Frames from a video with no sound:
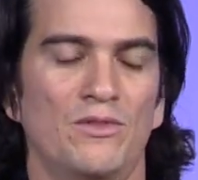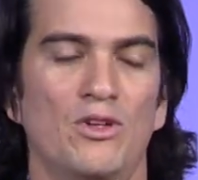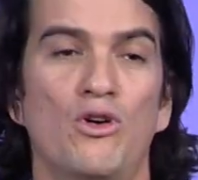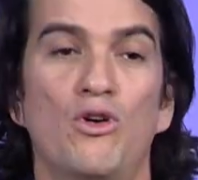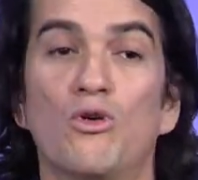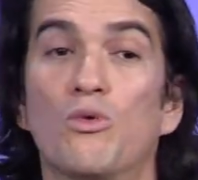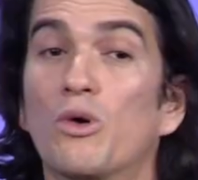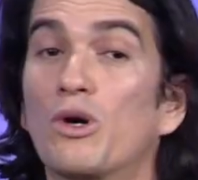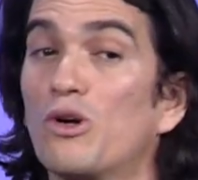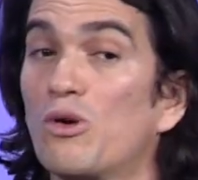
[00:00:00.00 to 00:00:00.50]

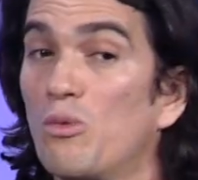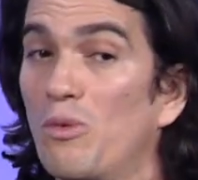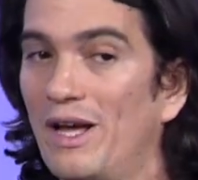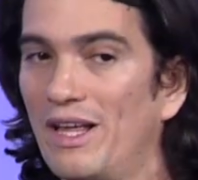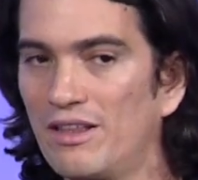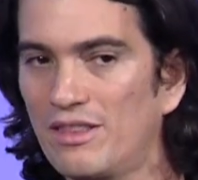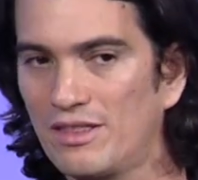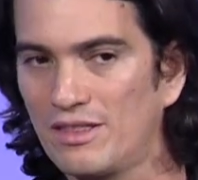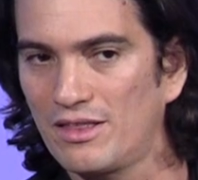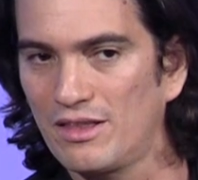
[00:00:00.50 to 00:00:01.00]
who we're
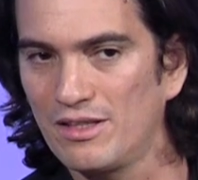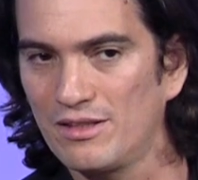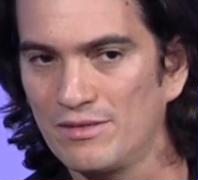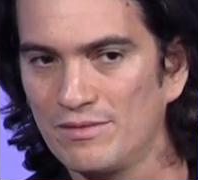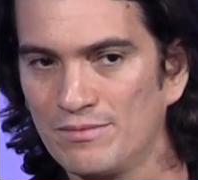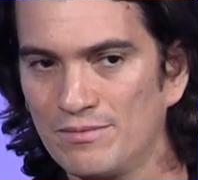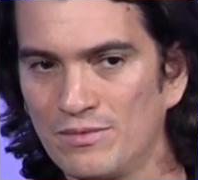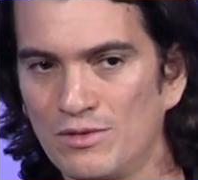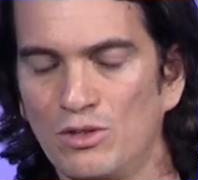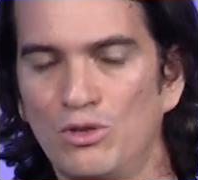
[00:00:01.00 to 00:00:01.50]
with,
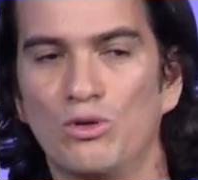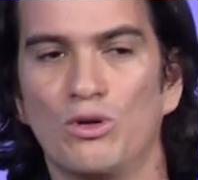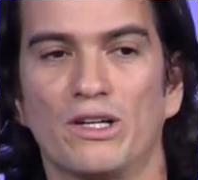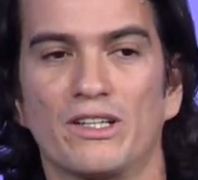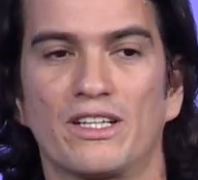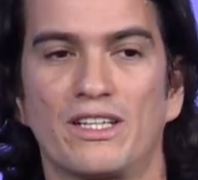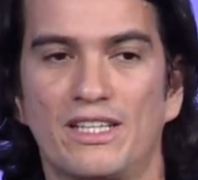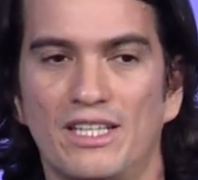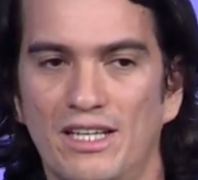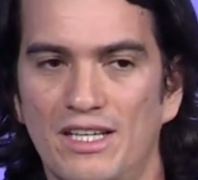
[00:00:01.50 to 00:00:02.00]
who
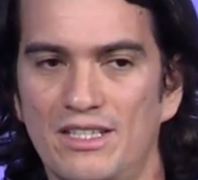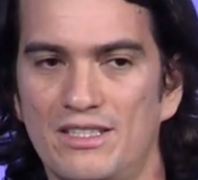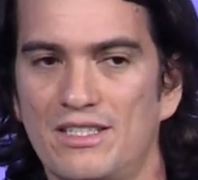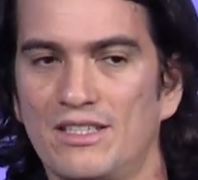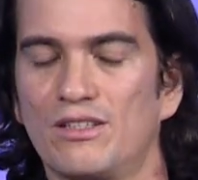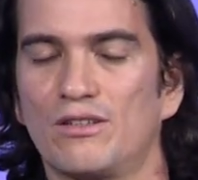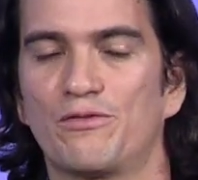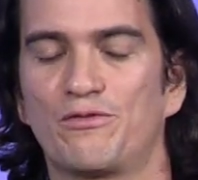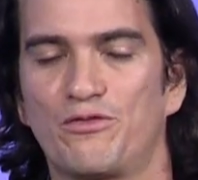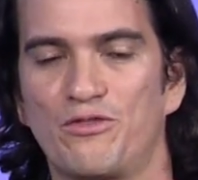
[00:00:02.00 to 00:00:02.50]
our kids
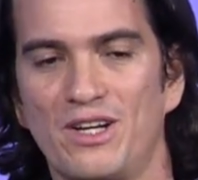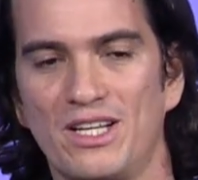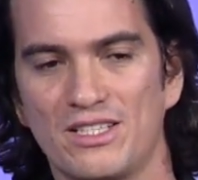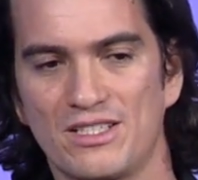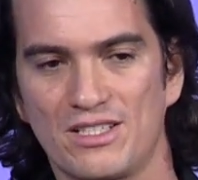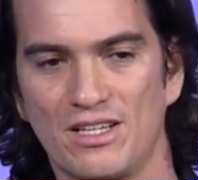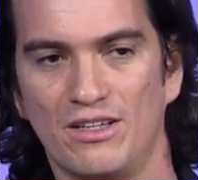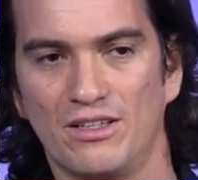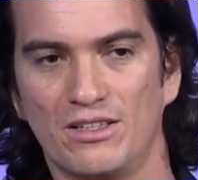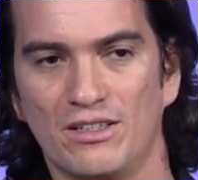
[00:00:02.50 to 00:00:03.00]
and our
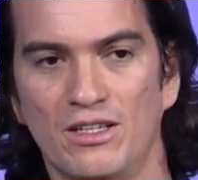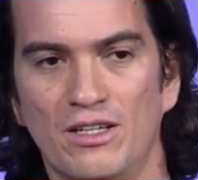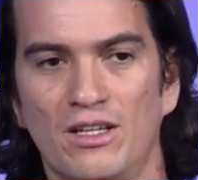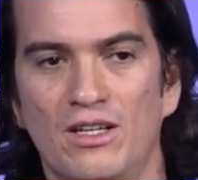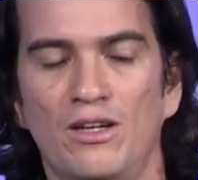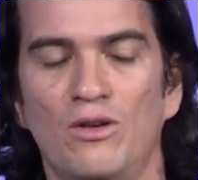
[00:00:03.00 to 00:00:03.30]
friends are,